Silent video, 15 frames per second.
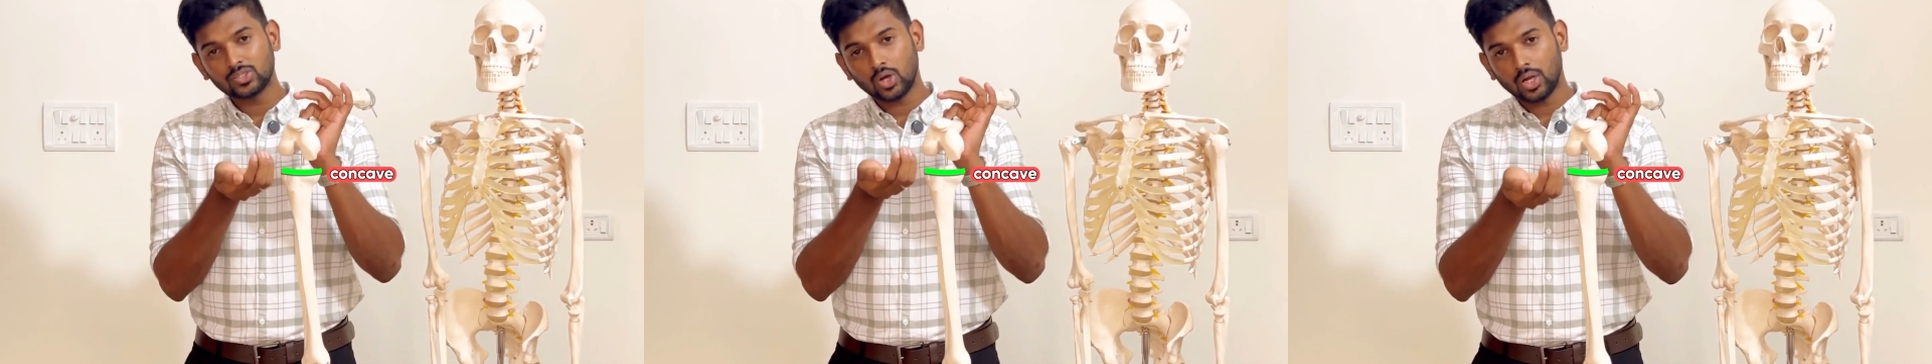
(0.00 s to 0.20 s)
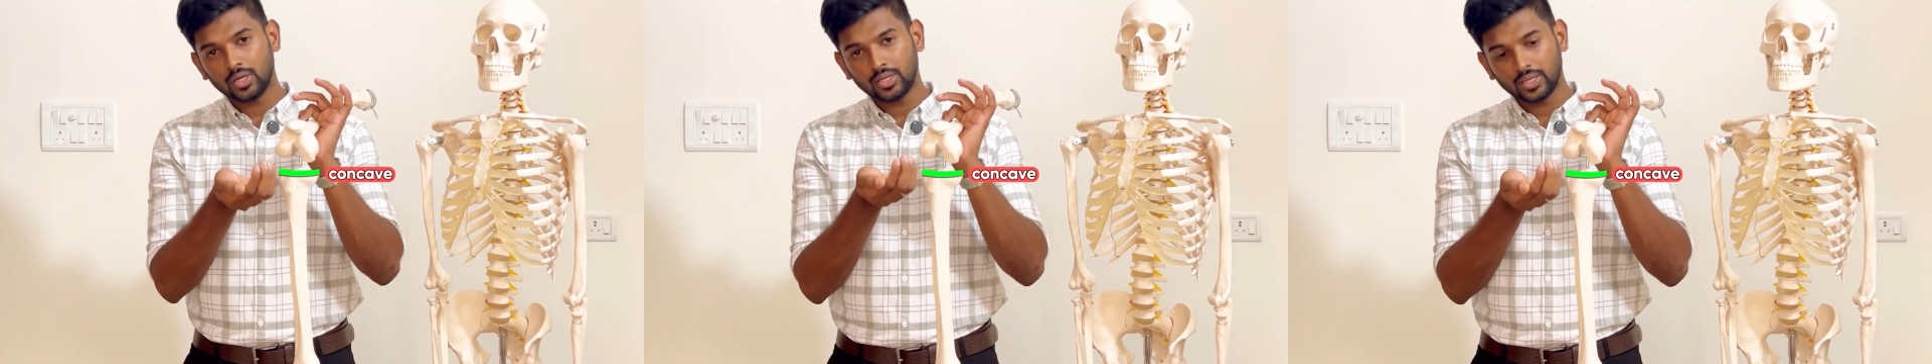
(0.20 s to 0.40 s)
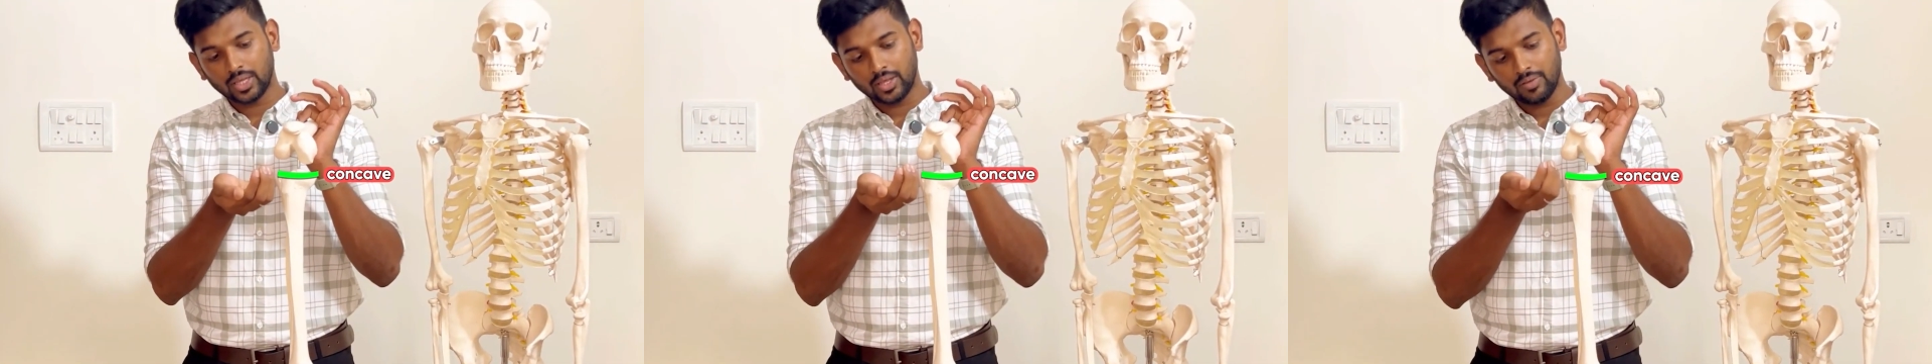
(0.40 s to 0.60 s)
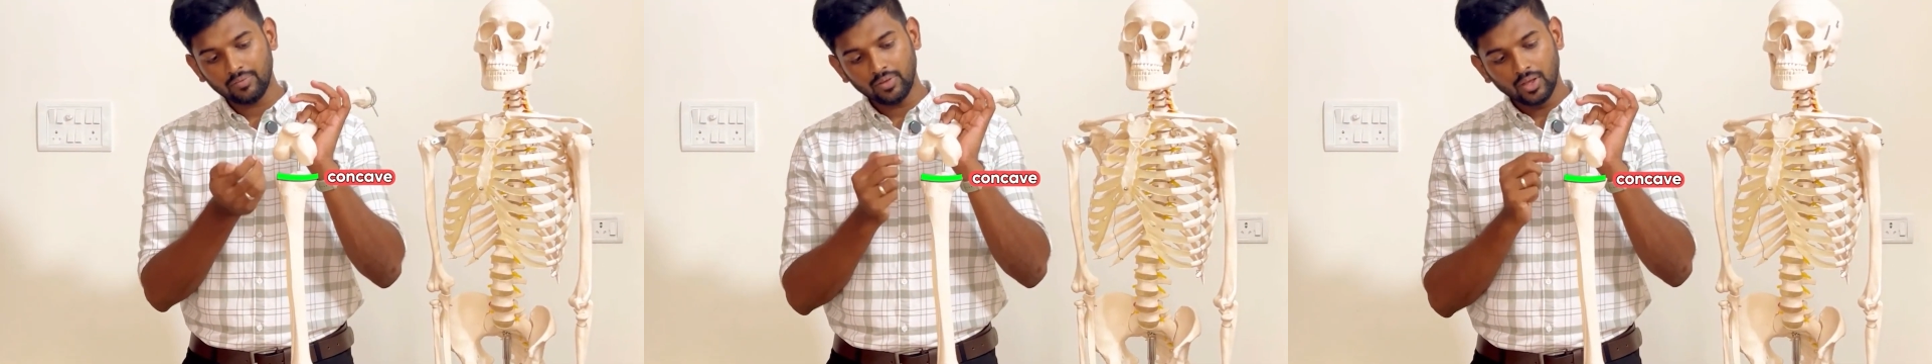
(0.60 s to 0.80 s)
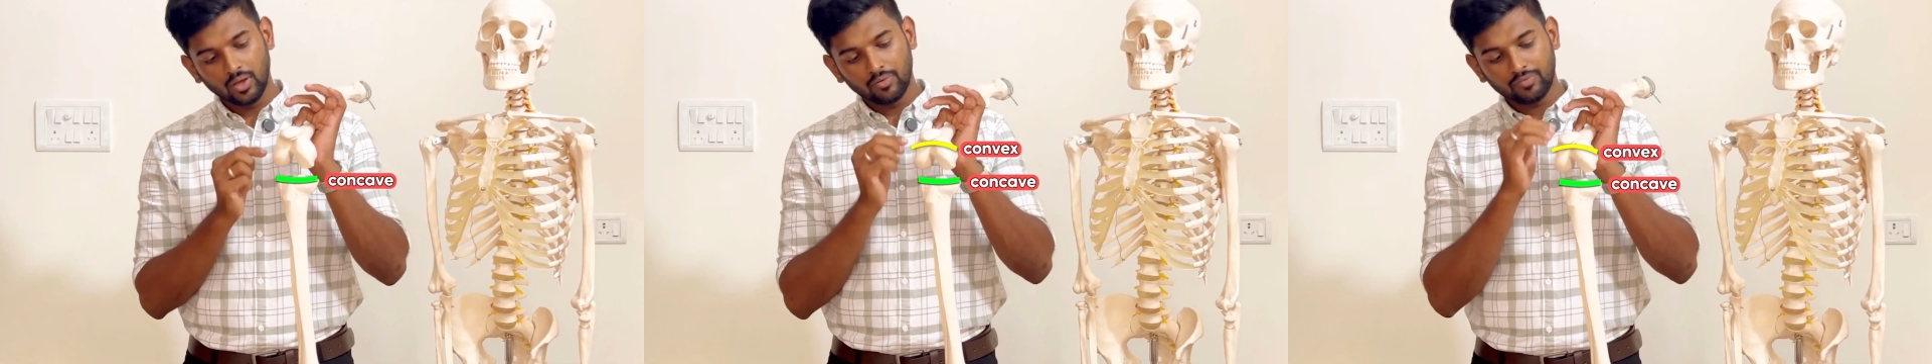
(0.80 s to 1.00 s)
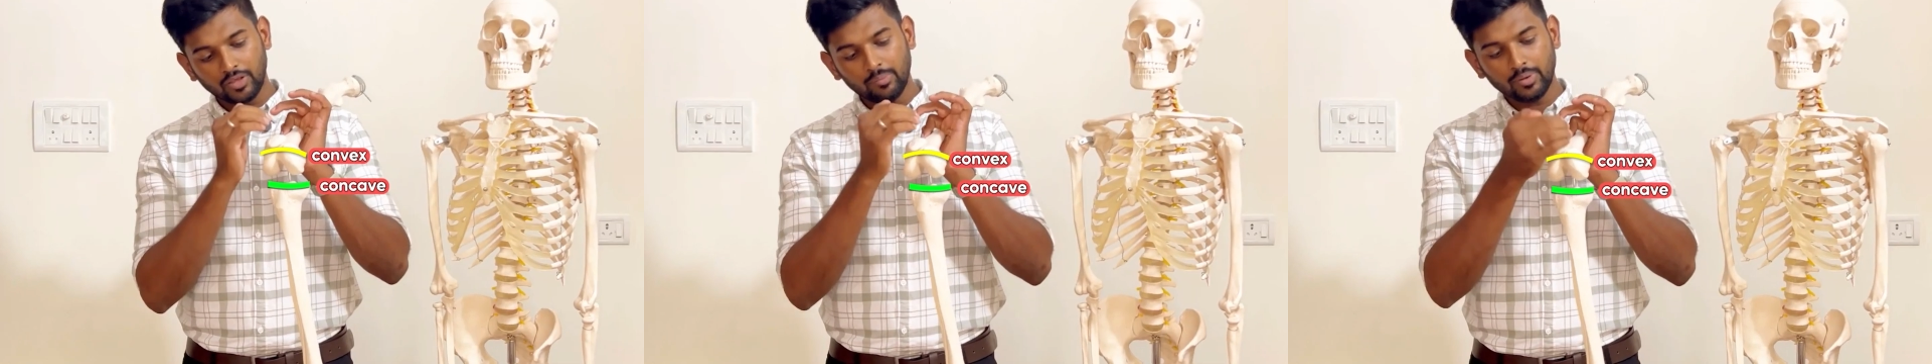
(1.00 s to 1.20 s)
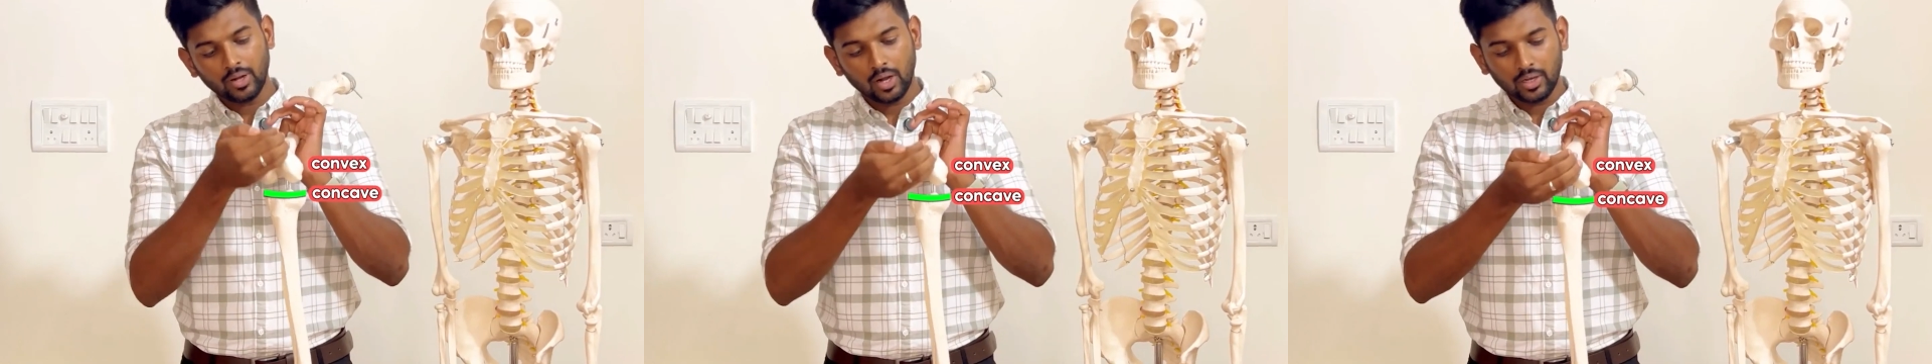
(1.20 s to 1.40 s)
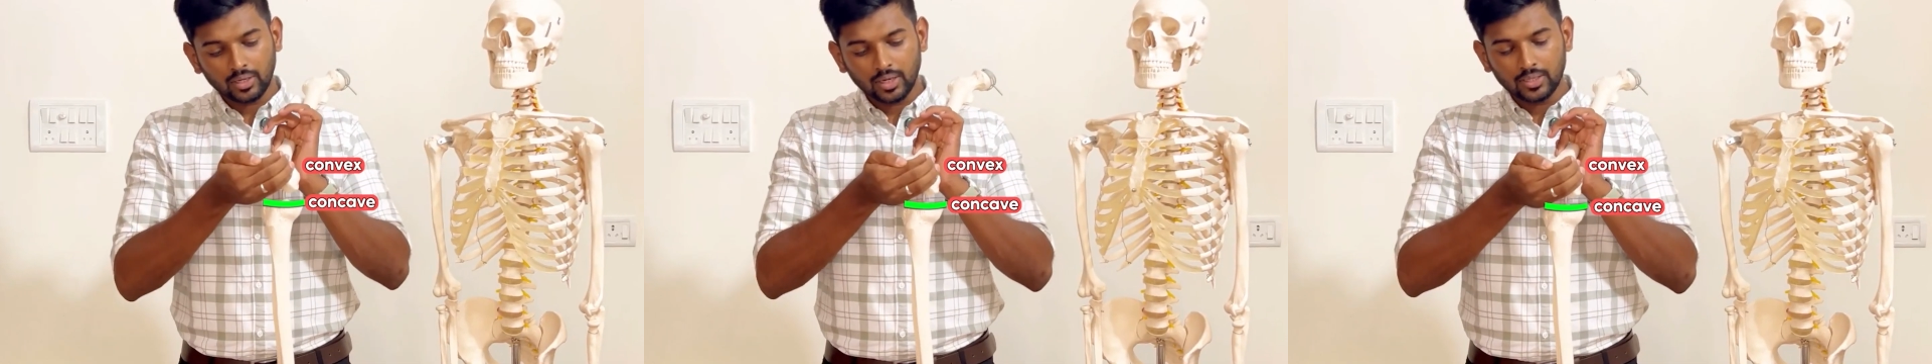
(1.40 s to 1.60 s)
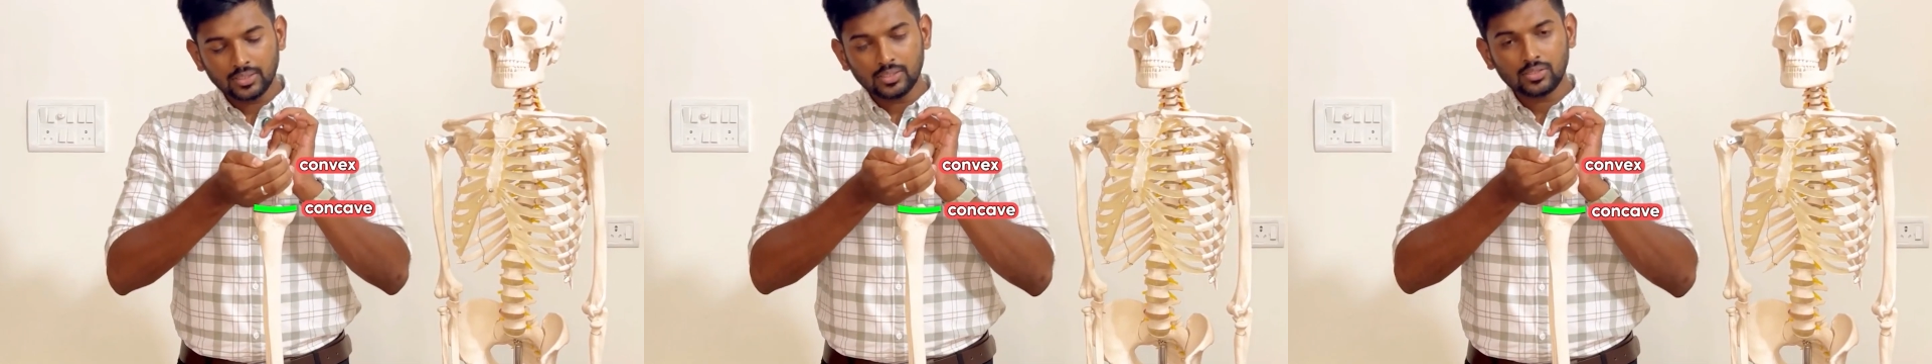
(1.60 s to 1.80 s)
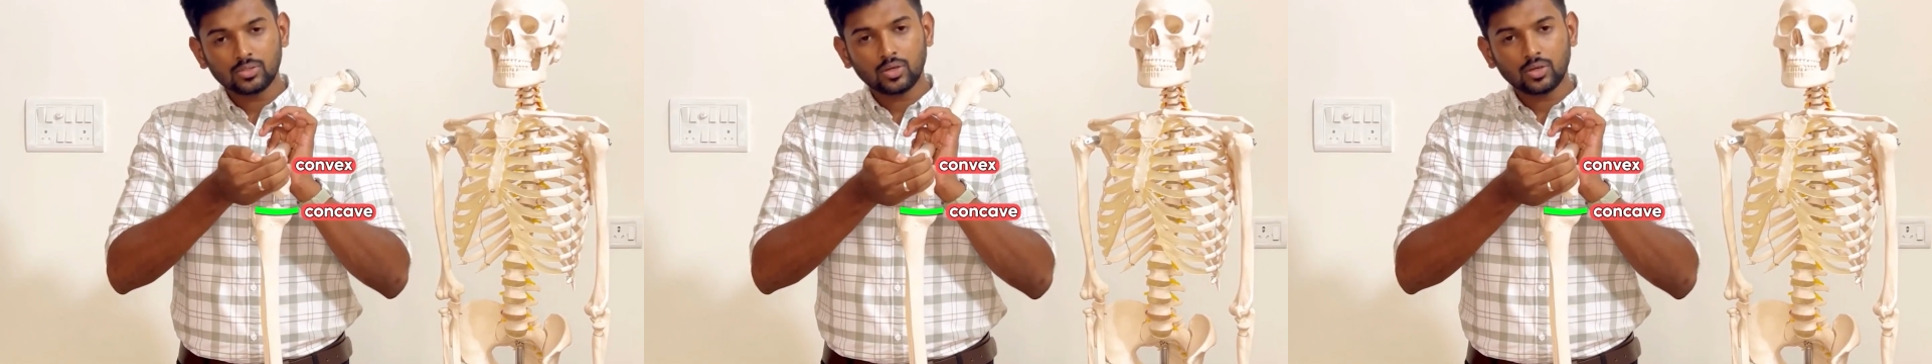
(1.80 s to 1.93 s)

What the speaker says: concave, femur articulation is